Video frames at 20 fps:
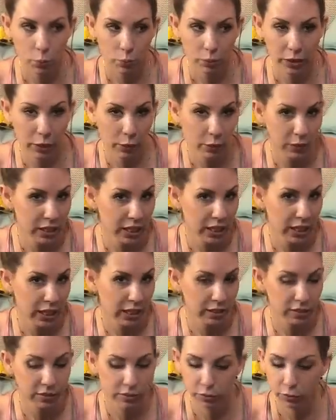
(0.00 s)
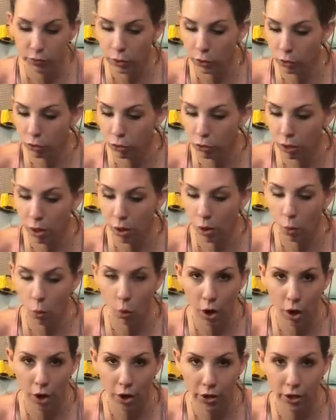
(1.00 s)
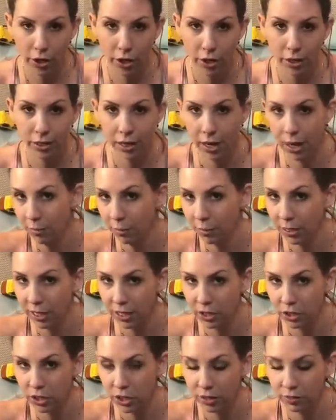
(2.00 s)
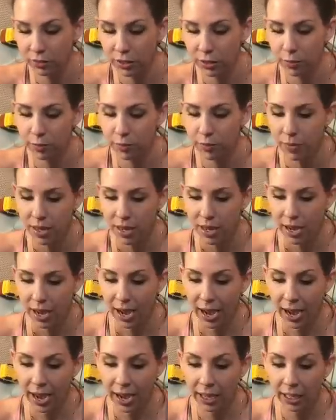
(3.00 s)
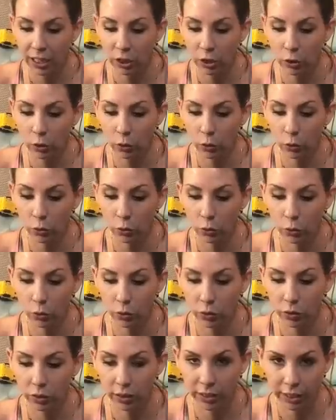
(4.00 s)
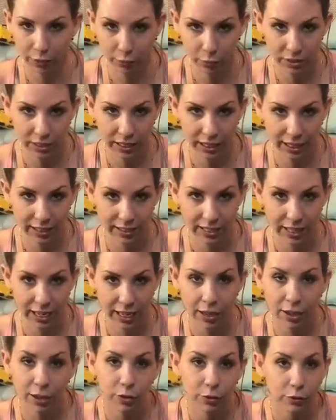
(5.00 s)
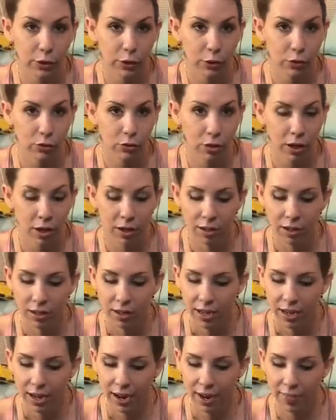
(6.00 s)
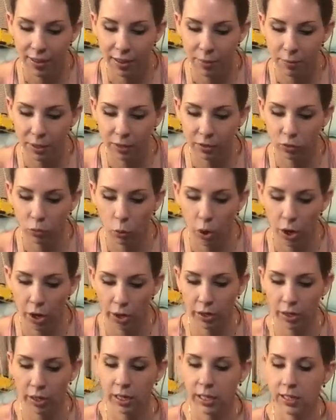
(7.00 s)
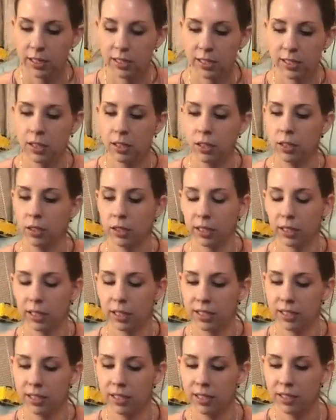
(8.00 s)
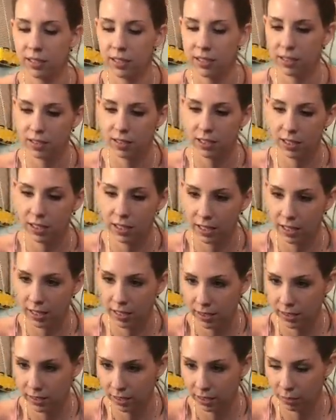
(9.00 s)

Liquitex, Floetrol, water, combination of them. I use Liquitex and Floetrol and then mix water until the consistency is